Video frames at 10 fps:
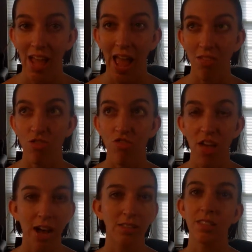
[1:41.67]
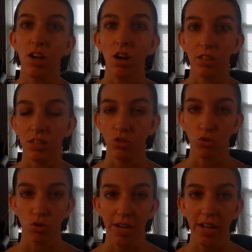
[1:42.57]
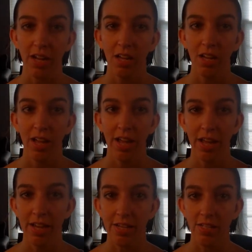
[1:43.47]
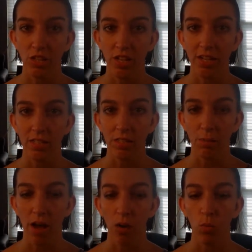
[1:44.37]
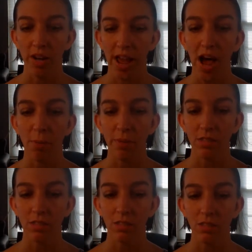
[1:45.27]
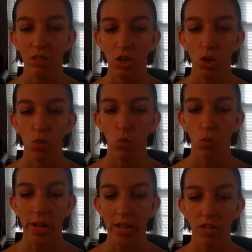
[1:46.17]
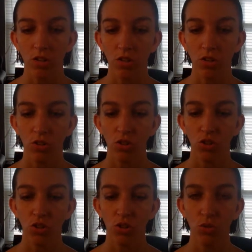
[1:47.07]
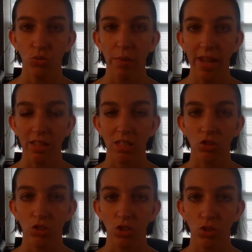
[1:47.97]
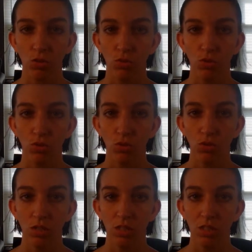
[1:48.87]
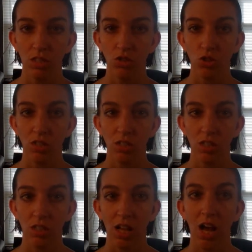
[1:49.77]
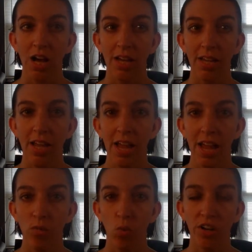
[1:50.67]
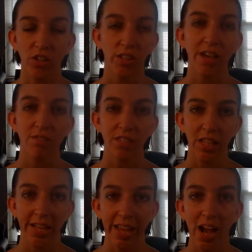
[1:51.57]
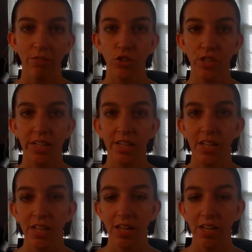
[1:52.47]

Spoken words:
And that's the heart of the story. And it's about what happens when you make this huge decision to lie, and what your life is like after it,